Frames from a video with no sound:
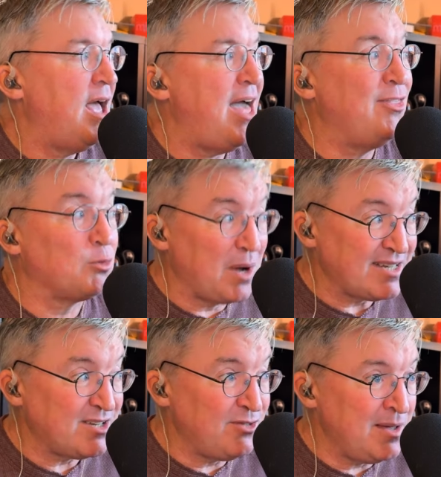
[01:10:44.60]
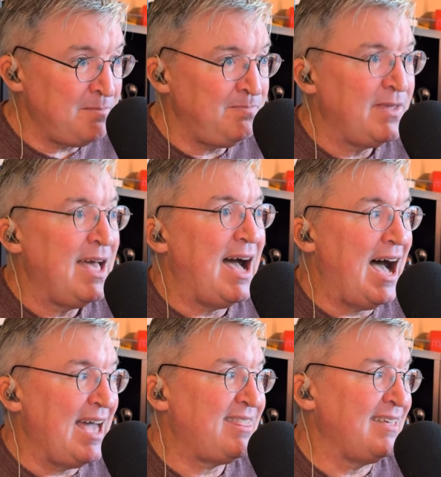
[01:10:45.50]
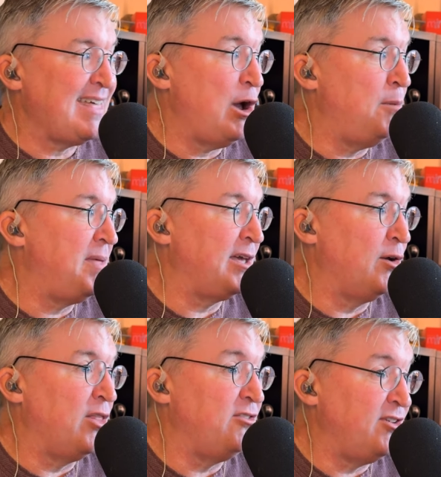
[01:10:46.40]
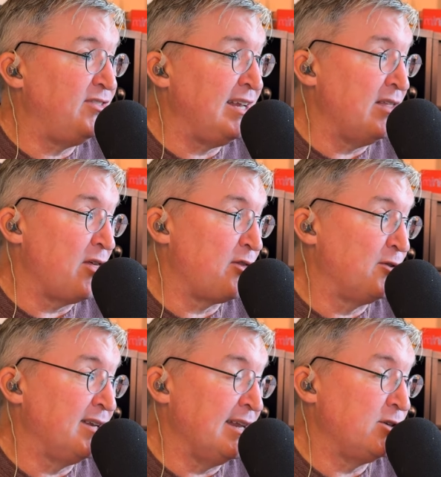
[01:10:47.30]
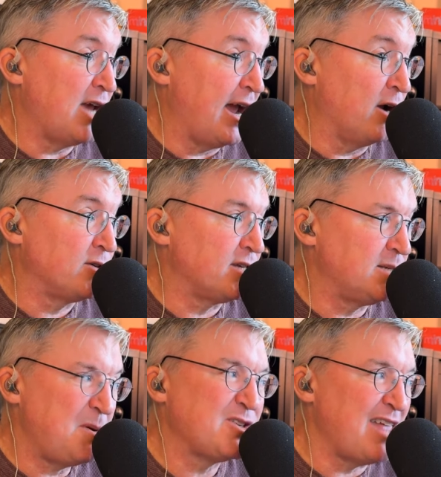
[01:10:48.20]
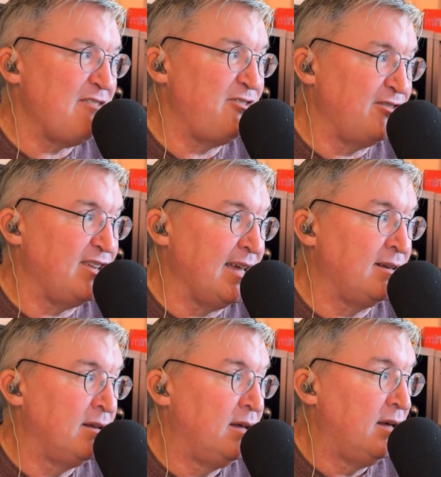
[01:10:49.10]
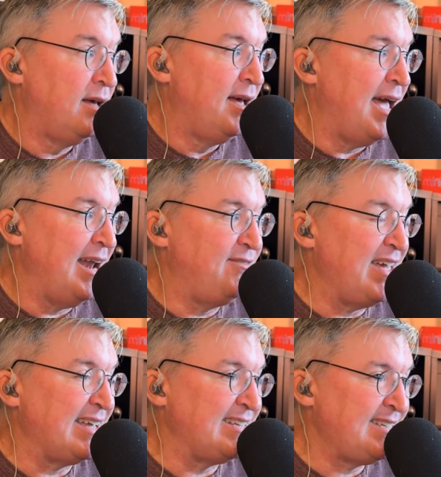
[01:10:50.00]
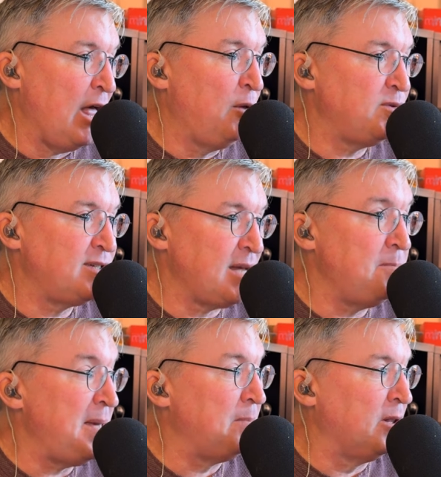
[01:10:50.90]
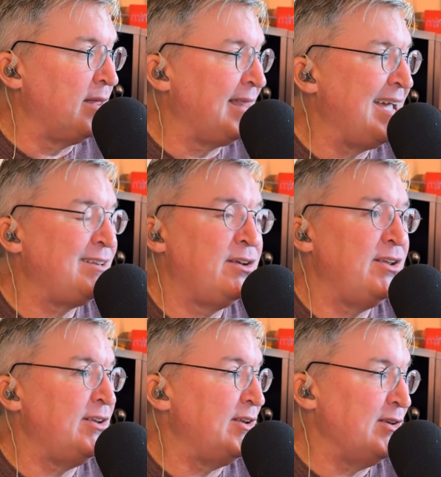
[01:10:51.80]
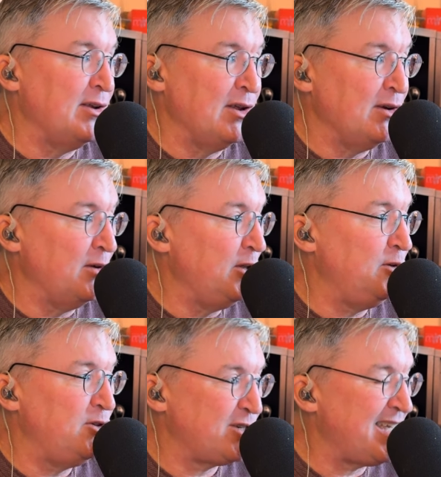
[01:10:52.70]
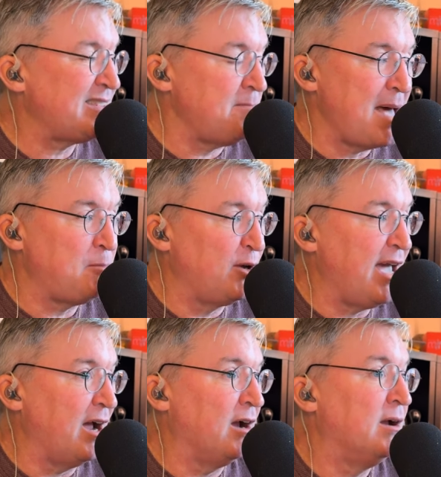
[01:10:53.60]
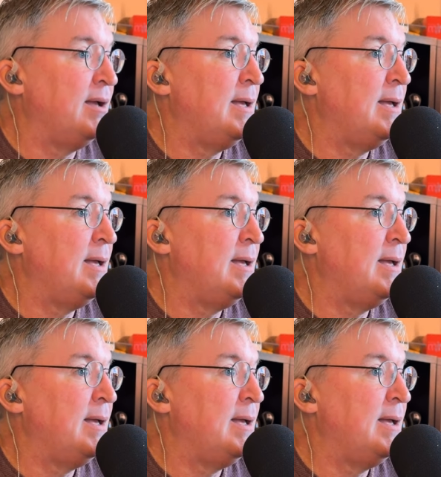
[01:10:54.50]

And the rest of them, I think they hope they go to the 15 and the 13 inch Airs, especially that 15. And if they can sell some people on, like, no, no, no, no, no, no, no, you just get the MacBook Air,